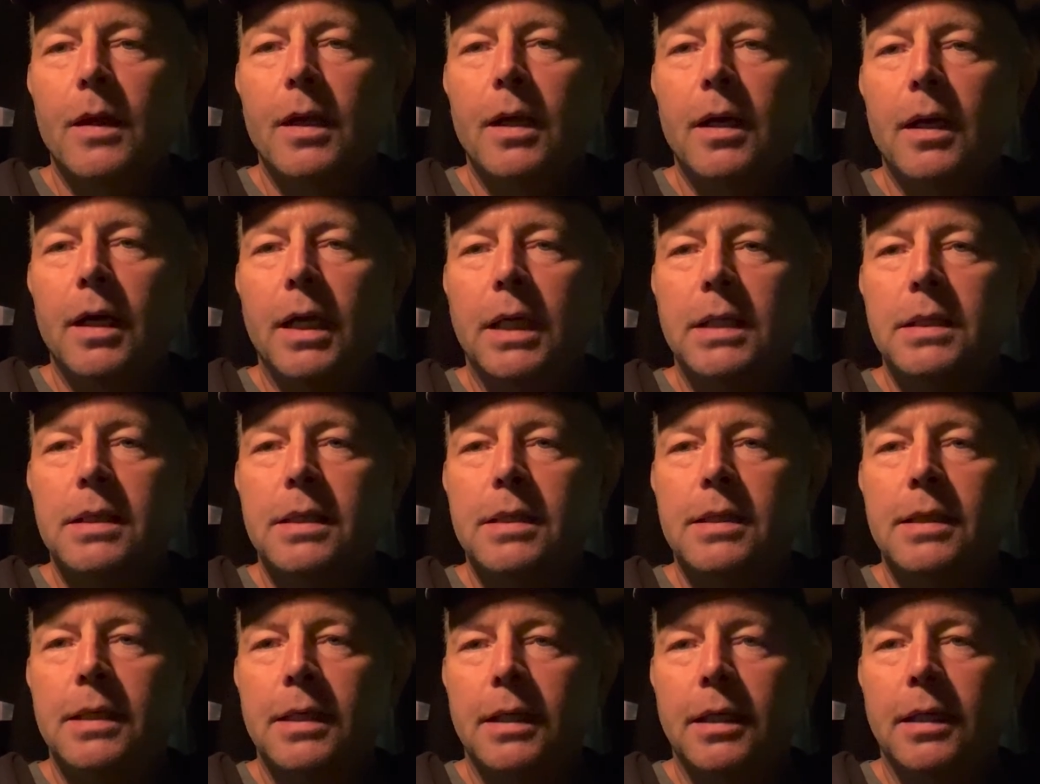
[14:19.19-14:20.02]
and
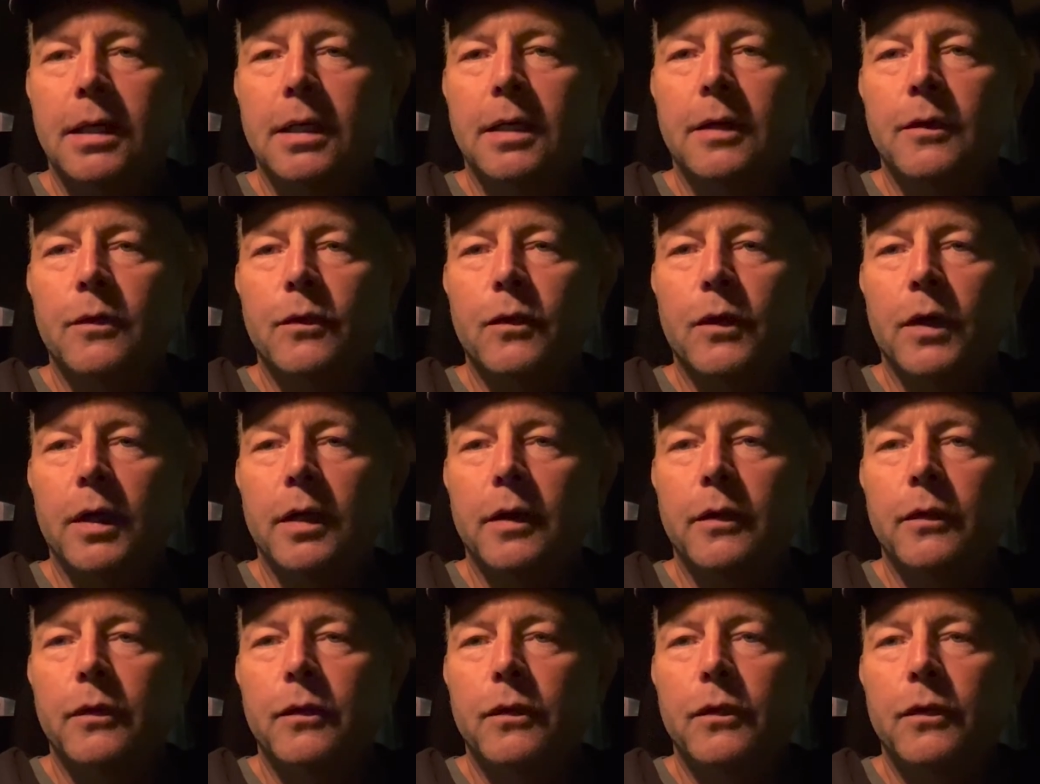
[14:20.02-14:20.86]
singing in front
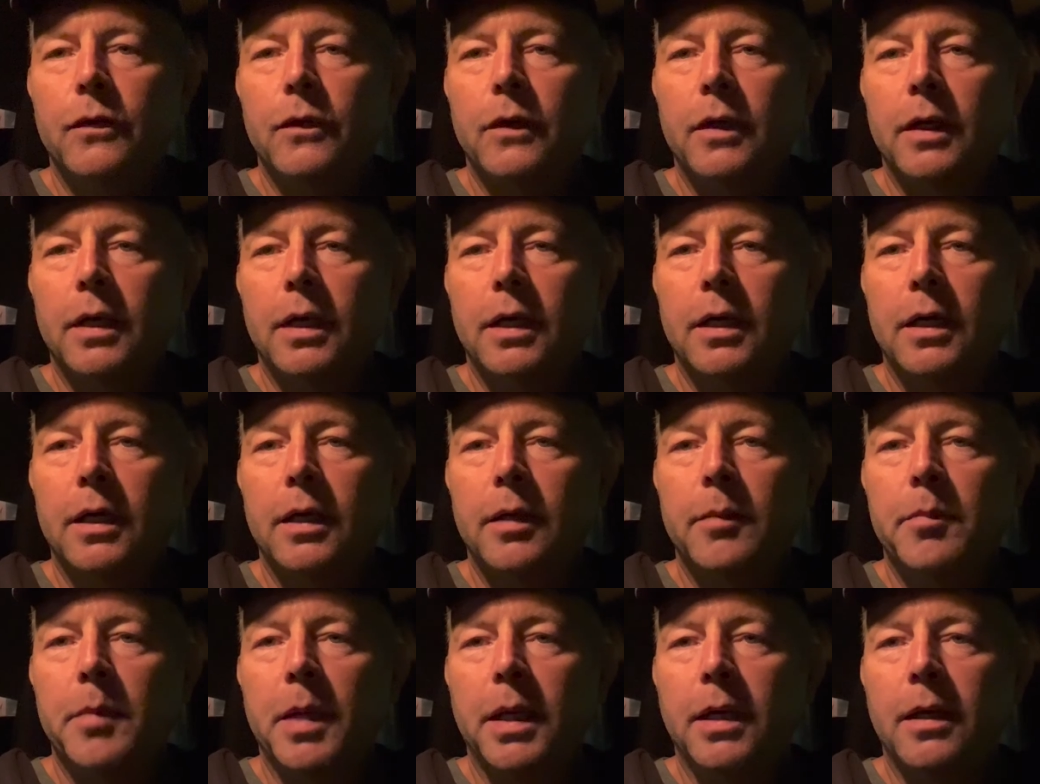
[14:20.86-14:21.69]
of
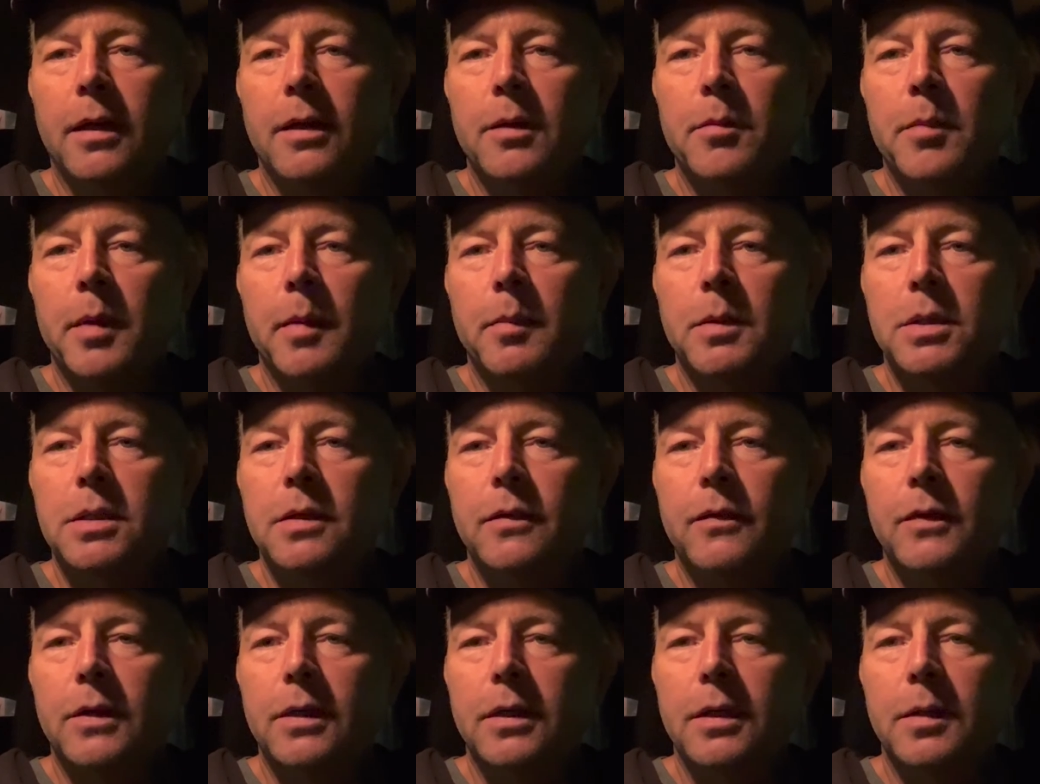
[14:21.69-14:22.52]
many other members
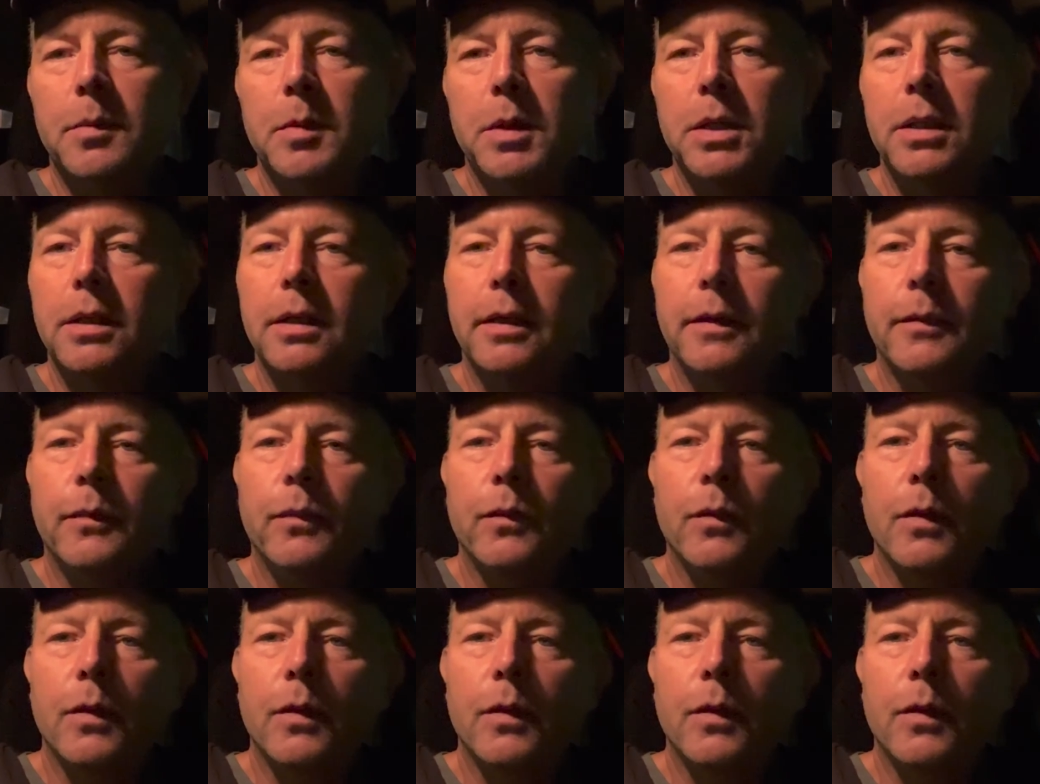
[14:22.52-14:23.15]
of their community.